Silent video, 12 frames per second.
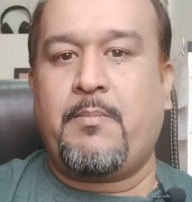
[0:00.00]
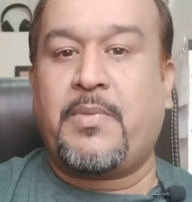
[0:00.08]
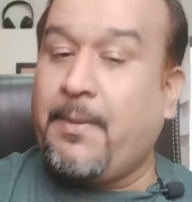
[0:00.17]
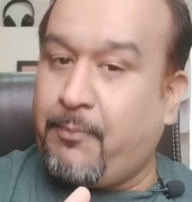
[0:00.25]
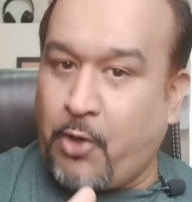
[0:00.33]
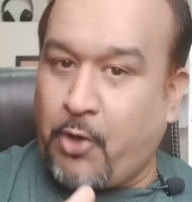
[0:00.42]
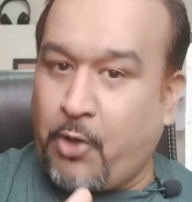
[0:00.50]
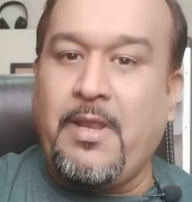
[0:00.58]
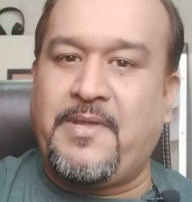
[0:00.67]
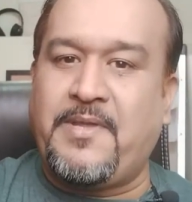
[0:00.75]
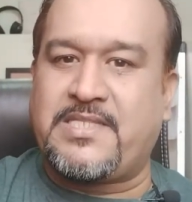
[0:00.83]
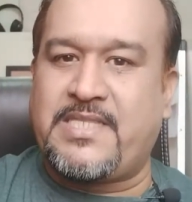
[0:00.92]
But the
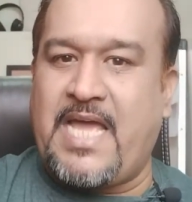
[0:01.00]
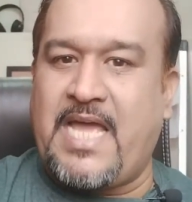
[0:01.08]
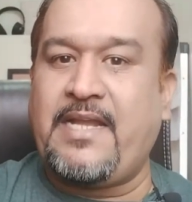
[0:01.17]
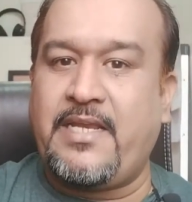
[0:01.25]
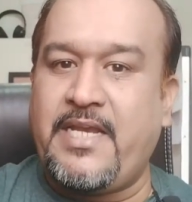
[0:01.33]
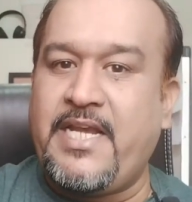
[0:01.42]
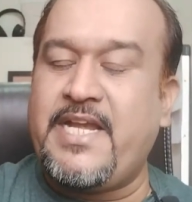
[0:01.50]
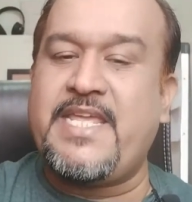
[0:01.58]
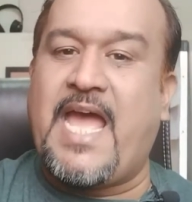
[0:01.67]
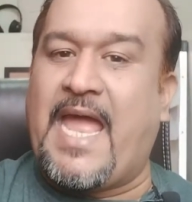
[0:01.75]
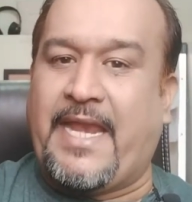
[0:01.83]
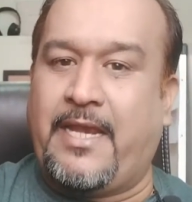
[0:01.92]
problem is that
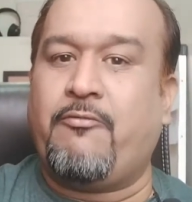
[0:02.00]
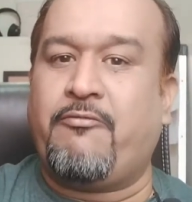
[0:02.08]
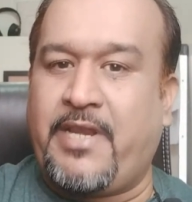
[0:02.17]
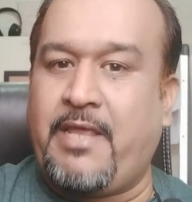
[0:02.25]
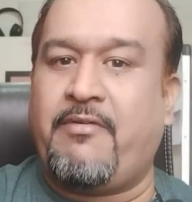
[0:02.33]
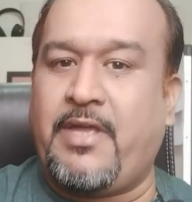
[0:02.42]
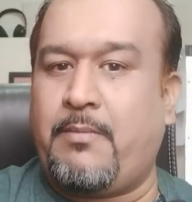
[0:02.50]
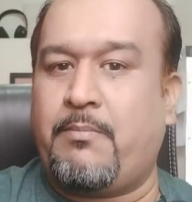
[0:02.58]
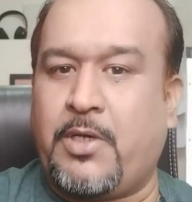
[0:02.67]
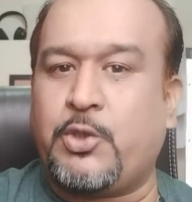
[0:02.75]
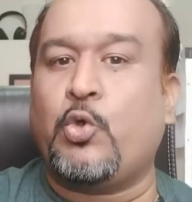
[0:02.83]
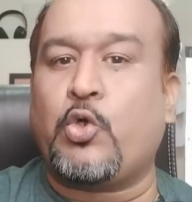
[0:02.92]
EDI, whenever
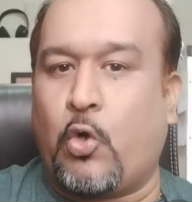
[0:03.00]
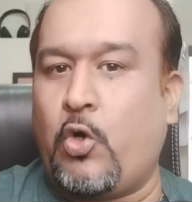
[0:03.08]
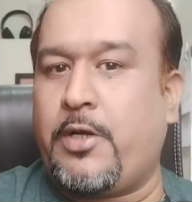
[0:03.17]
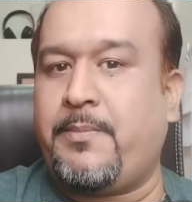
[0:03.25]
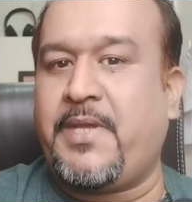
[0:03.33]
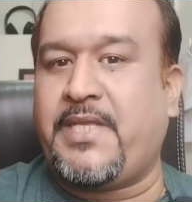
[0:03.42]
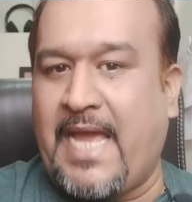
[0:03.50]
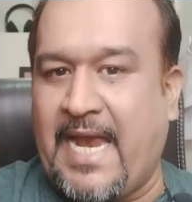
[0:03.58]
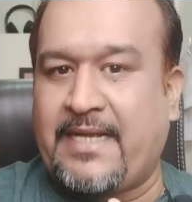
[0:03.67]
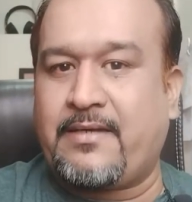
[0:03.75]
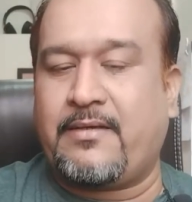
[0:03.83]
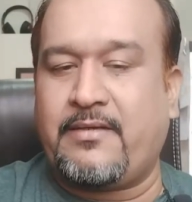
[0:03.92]
Madhu told me
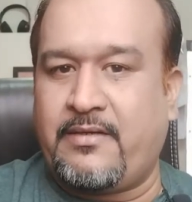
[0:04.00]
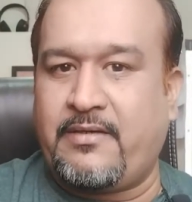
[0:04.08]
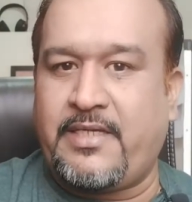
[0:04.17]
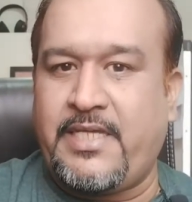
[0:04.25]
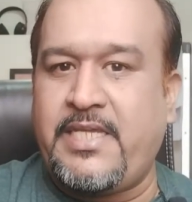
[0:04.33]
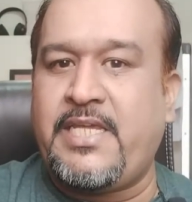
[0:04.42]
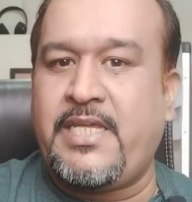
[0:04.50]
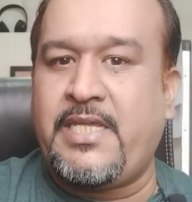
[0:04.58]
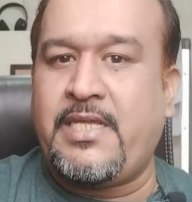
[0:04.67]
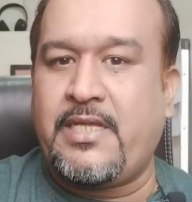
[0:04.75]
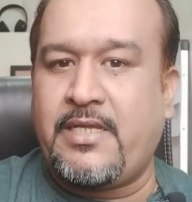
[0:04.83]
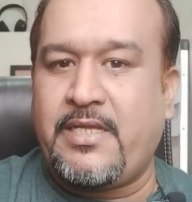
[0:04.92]
that
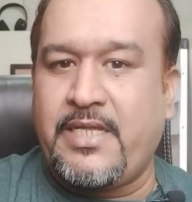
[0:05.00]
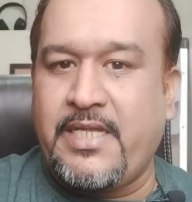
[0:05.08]
he